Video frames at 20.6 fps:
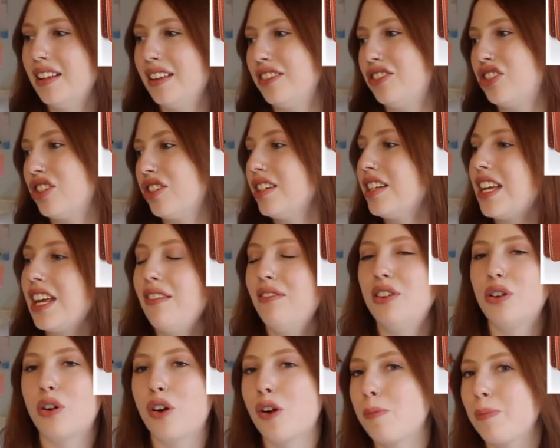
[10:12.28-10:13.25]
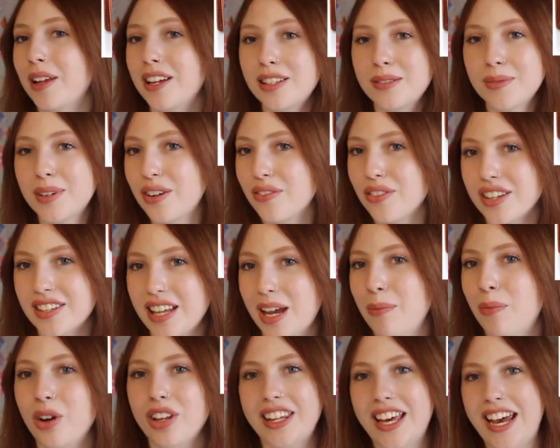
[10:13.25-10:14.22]
just like even a replacement of the
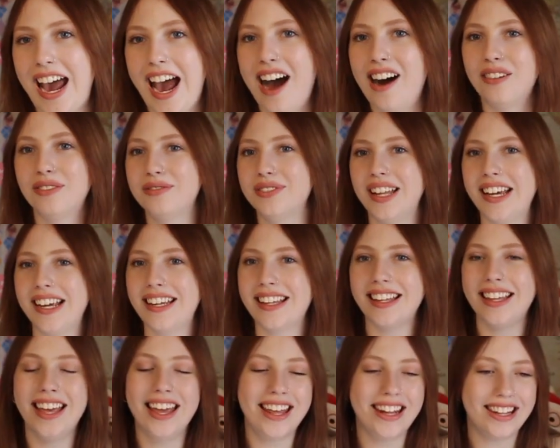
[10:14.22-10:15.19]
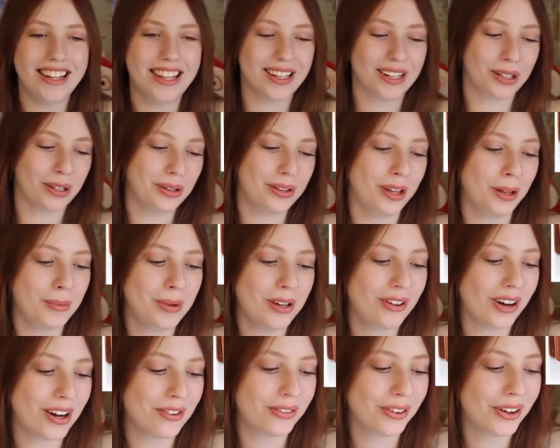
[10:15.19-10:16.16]
same one they have, like, and it'll, they'll be
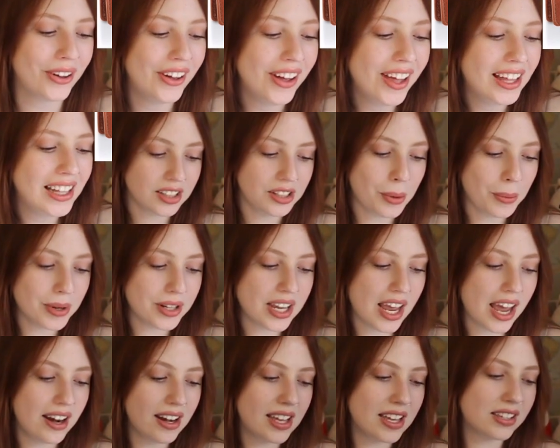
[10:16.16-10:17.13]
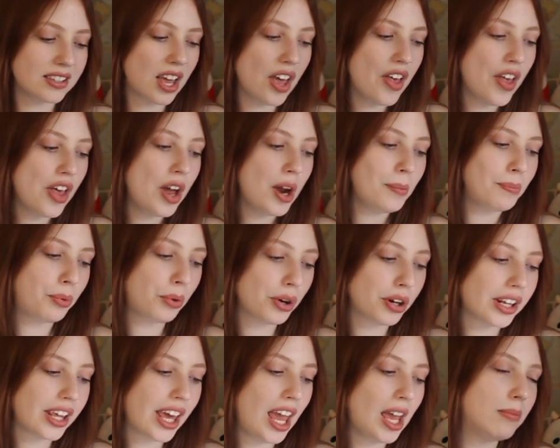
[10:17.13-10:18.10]
grateful. Number ten is
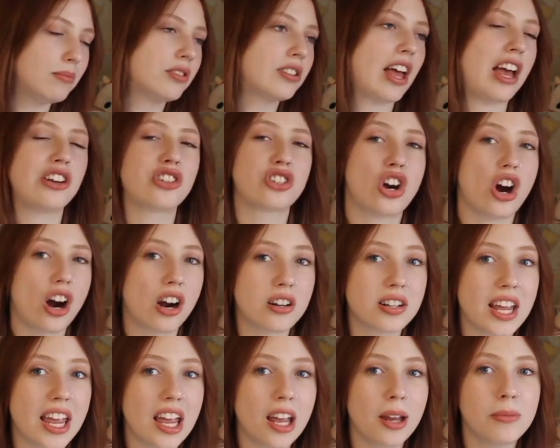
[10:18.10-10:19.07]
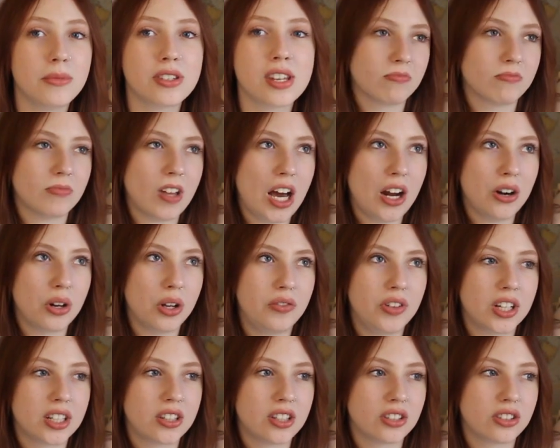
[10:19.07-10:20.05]
board games slash card games. I don't know, I
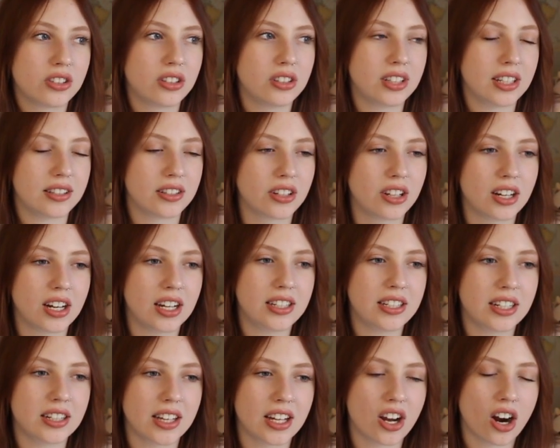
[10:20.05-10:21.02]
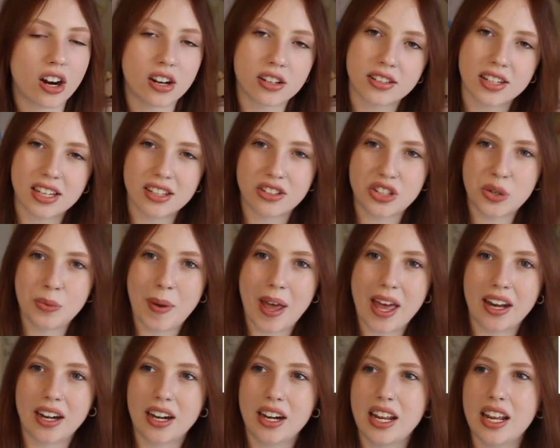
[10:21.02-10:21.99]
feel like that's, that's a good idea, like Cards Against
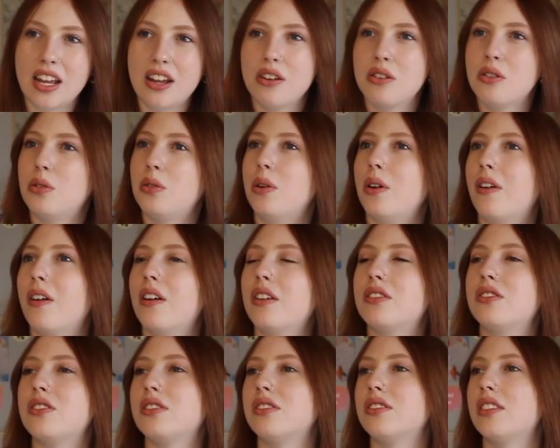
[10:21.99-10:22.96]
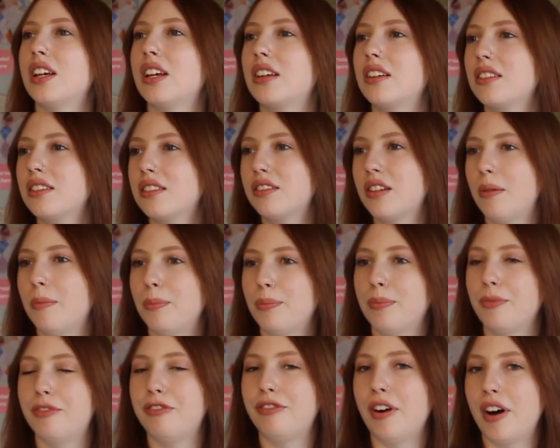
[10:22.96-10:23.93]
Humanity or just like
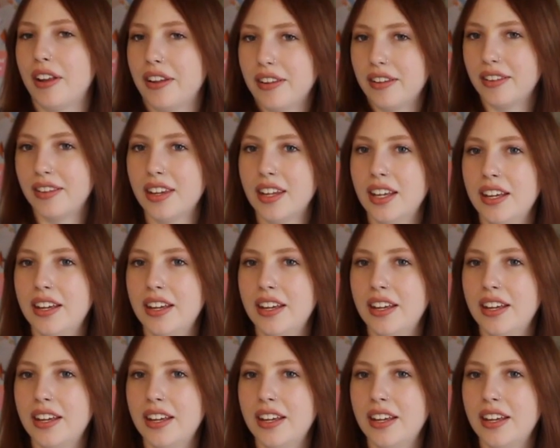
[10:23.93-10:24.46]
some fun